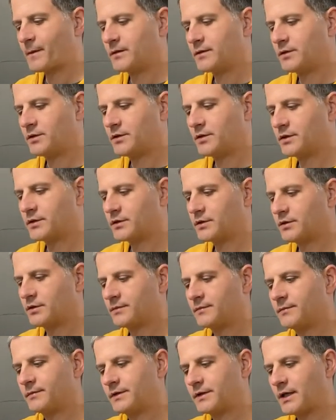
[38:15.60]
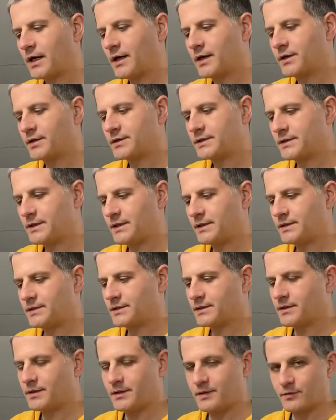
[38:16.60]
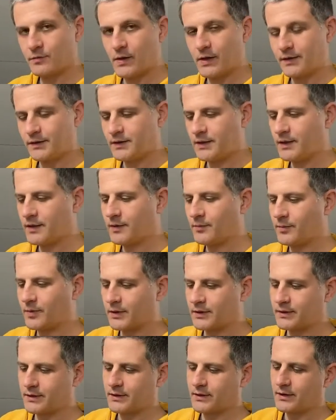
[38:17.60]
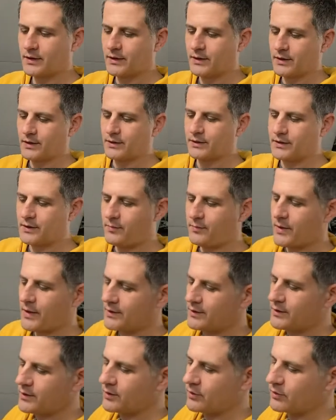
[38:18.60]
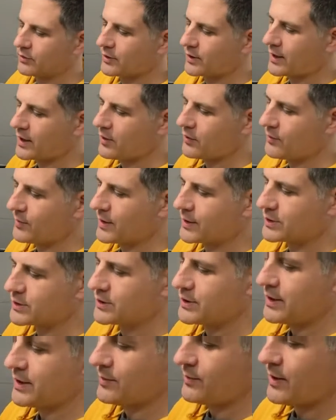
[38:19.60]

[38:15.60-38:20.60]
the tire sits is one thing, but depending on how much they